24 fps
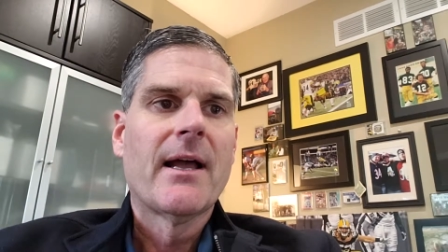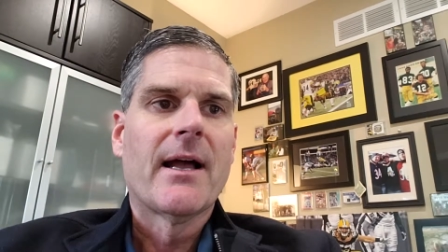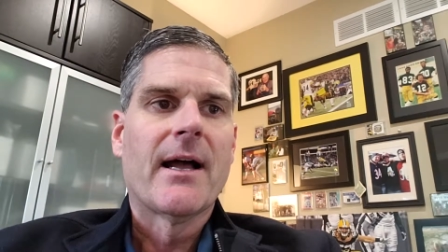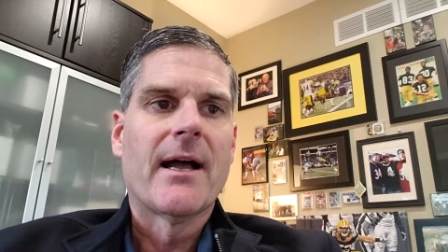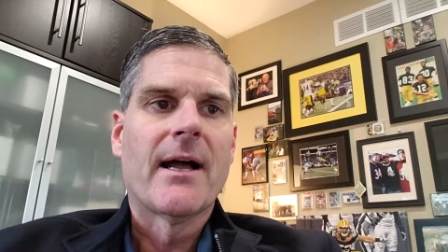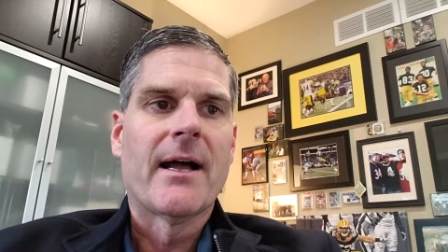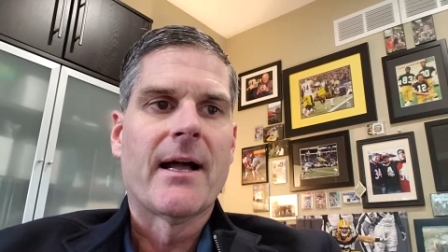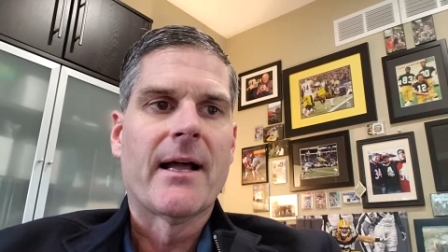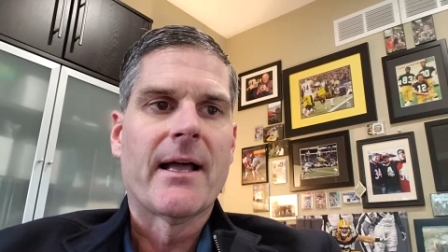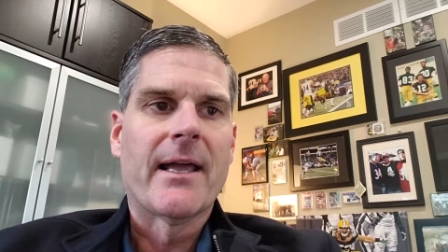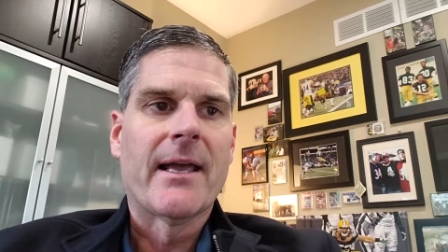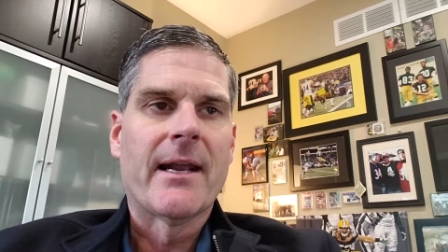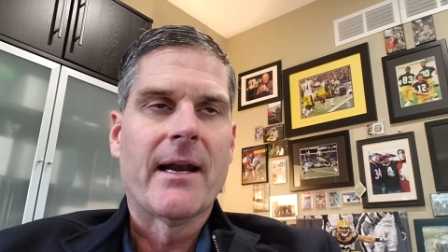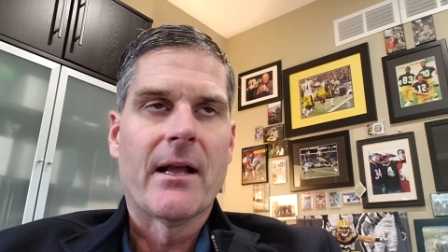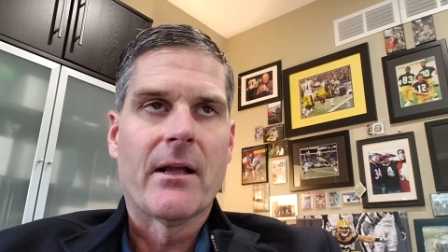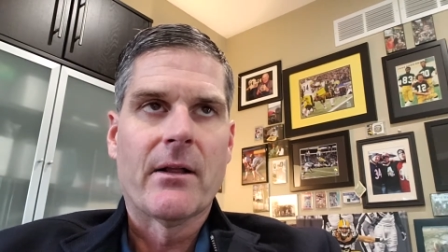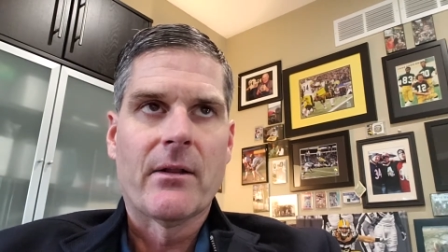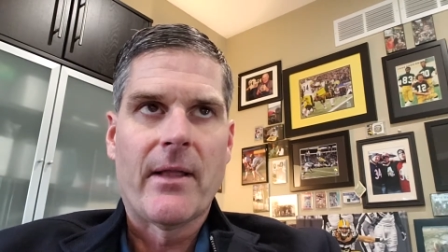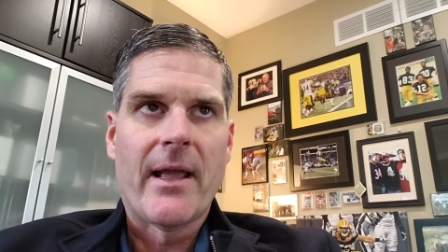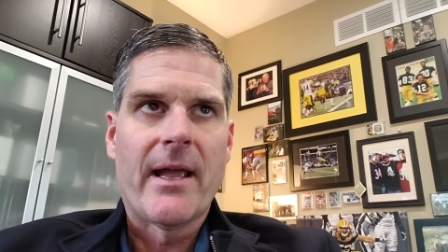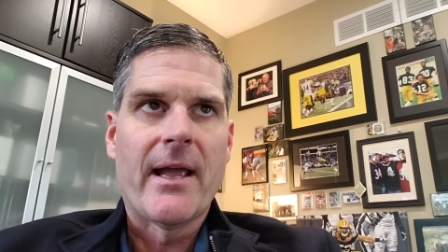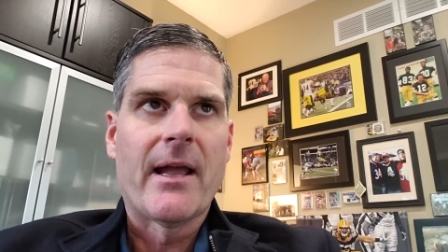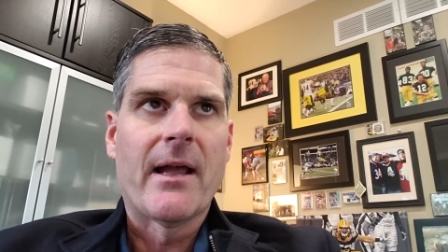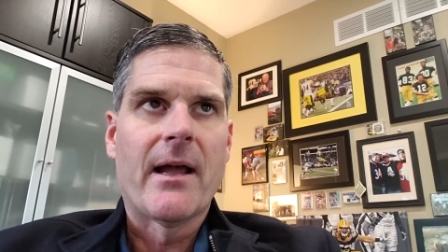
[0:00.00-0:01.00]
Uh, and
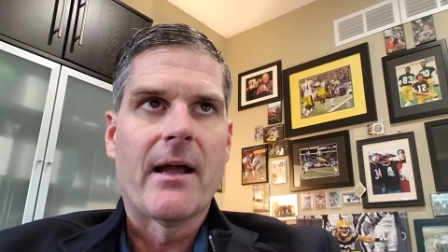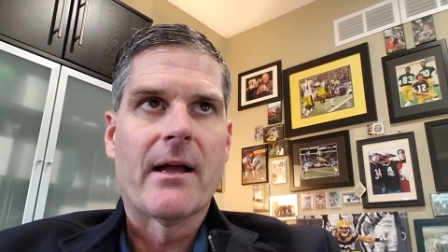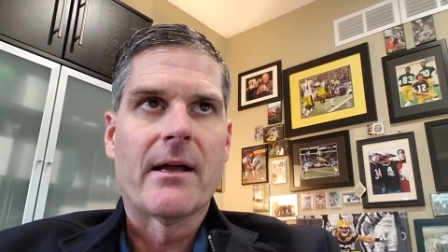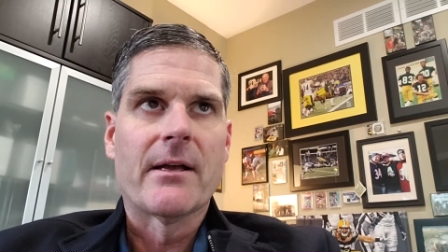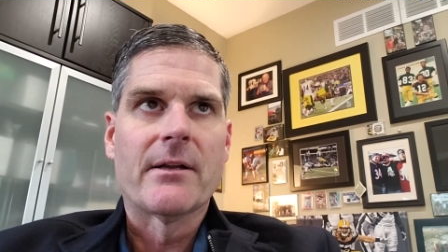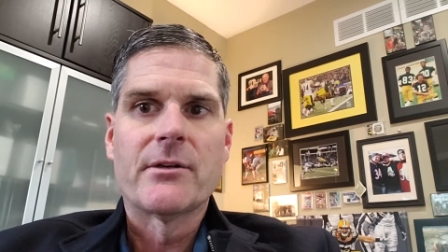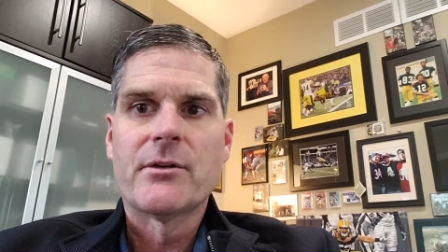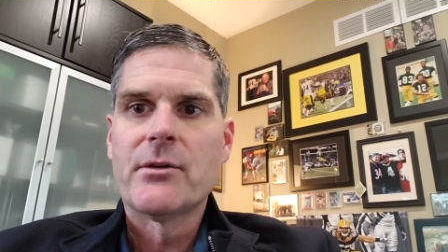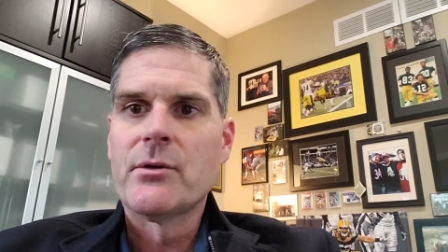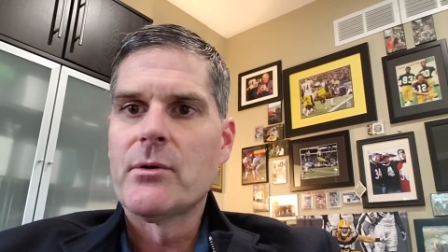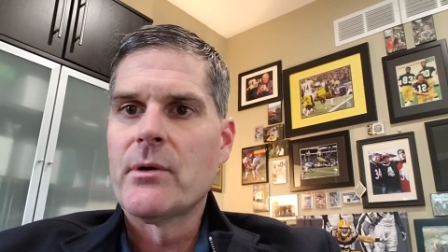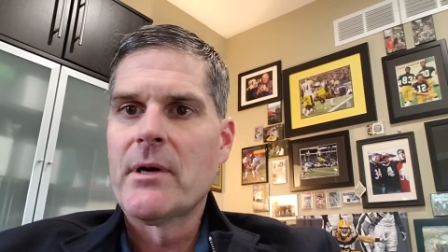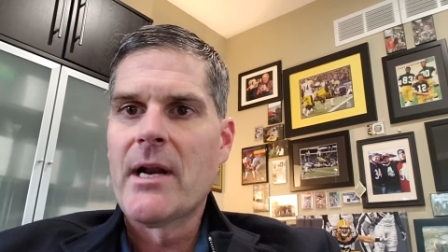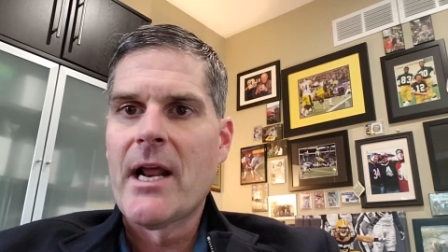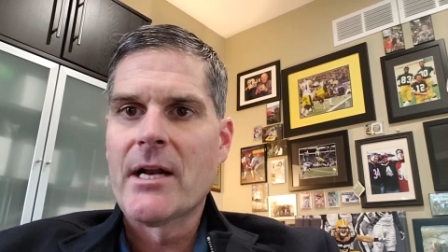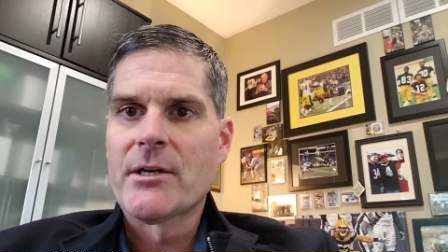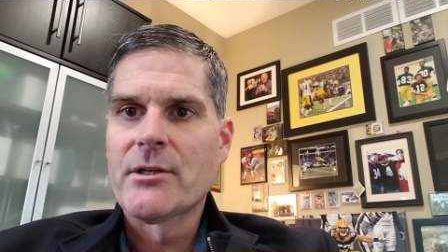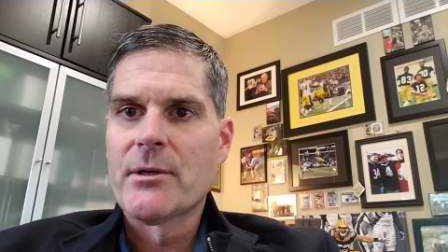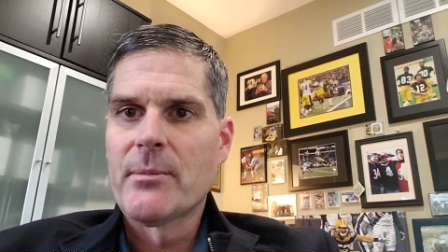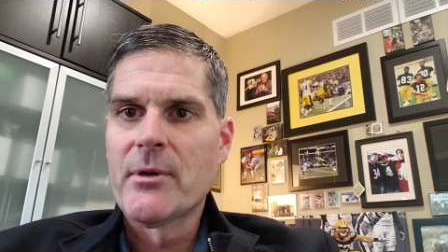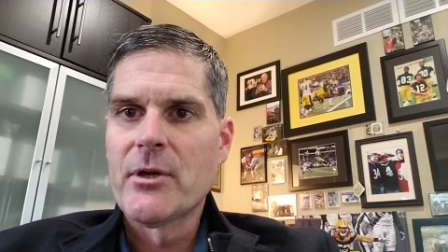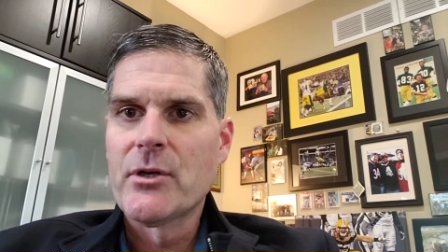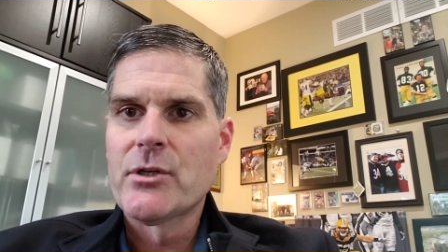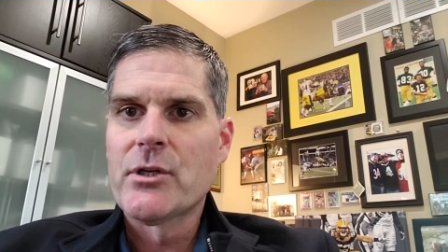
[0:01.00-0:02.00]
I'll uh, do an
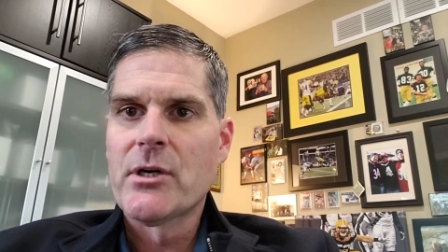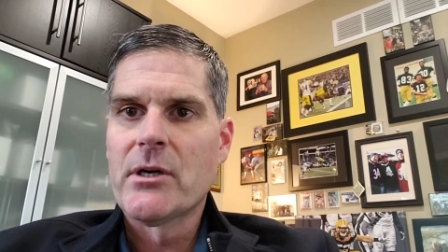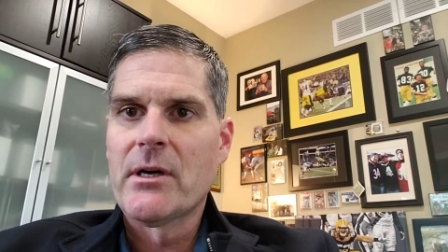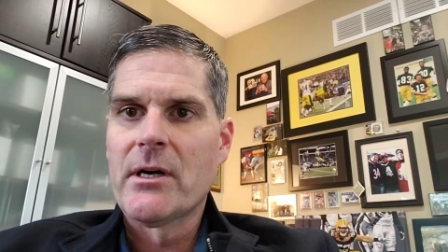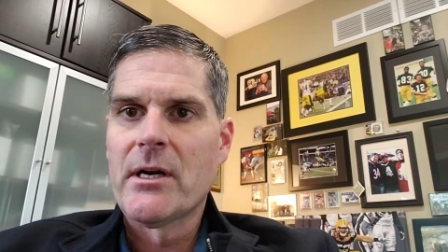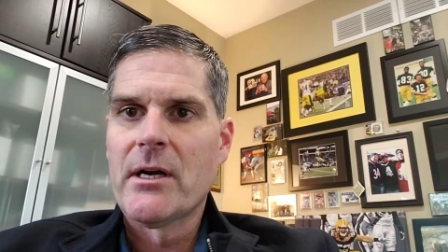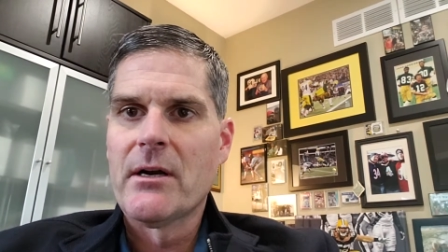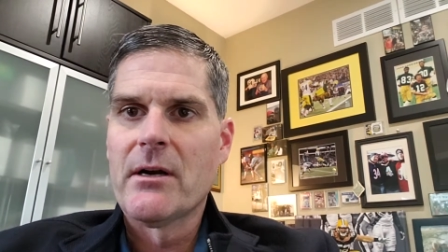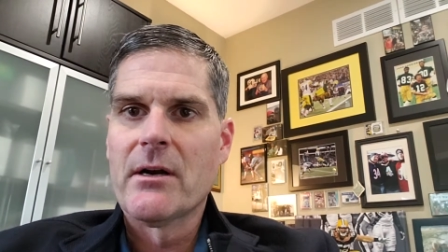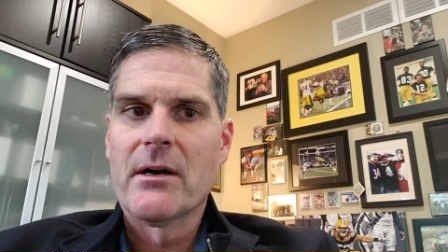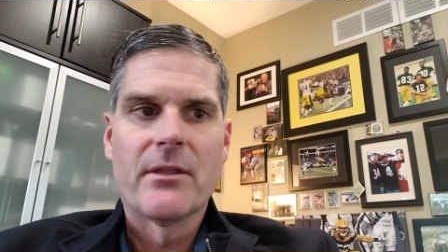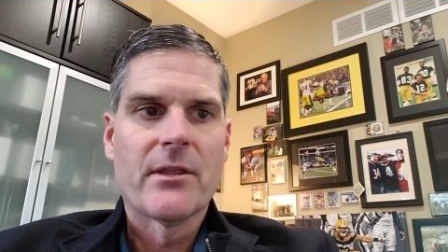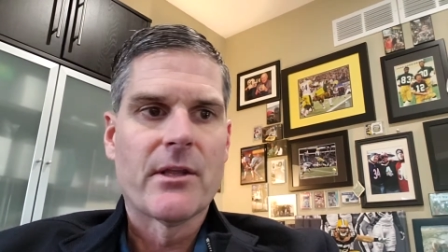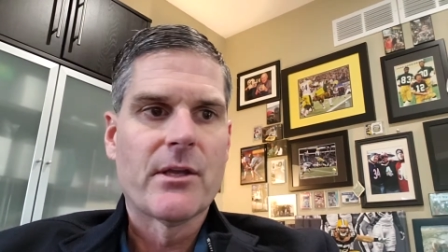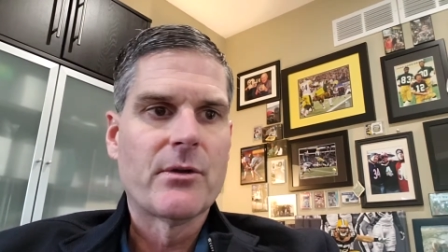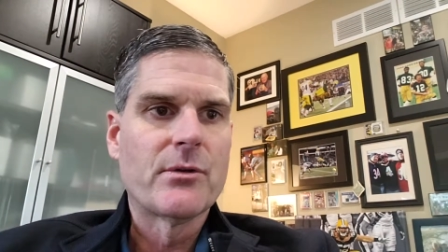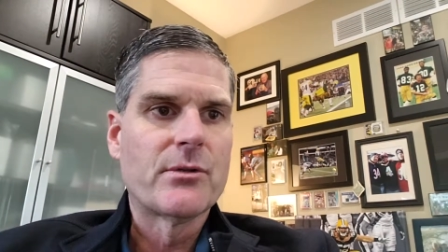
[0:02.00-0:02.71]
attribution here on the